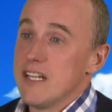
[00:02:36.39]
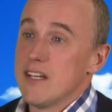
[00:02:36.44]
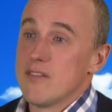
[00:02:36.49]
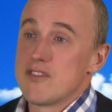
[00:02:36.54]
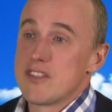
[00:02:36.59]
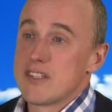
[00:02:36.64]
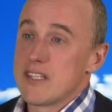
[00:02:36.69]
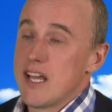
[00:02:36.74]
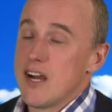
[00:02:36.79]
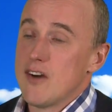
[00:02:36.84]
of
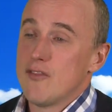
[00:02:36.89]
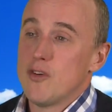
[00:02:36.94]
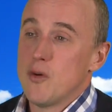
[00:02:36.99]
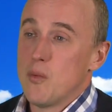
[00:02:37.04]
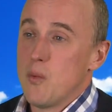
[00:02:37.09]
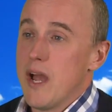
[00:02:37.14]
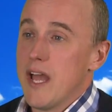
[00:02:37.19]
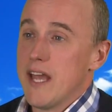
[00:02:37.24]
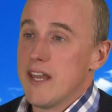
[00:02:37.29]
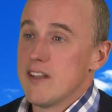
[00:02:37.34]

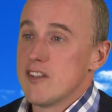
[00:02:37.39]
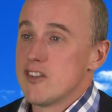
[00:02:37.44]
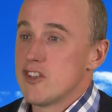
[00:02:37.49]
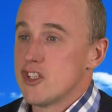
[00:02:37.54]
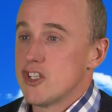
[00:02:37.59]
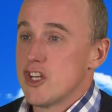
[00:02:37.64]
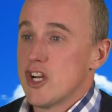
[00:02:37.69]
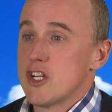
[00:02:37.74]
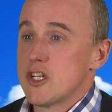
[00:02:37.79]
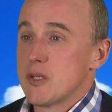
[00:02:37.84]
self-awareness,
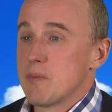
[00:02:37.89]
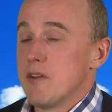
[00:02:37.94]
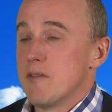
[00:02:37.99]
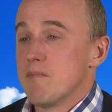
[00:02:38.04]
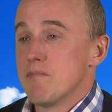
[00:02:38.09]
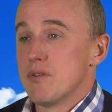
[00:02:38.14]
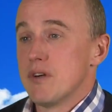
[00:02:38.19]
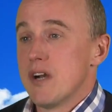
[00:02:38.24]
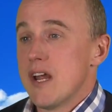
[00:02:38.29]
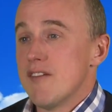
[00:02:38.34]
judgment and
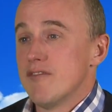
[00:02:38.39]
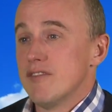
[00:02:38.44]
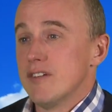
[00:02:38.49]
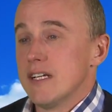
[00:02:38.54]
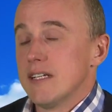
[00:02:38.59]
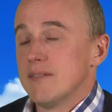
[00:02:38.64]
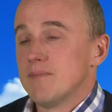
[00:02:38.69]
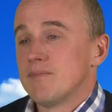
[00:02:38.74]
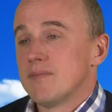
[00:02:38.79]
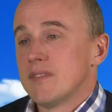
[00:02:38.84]
bravery.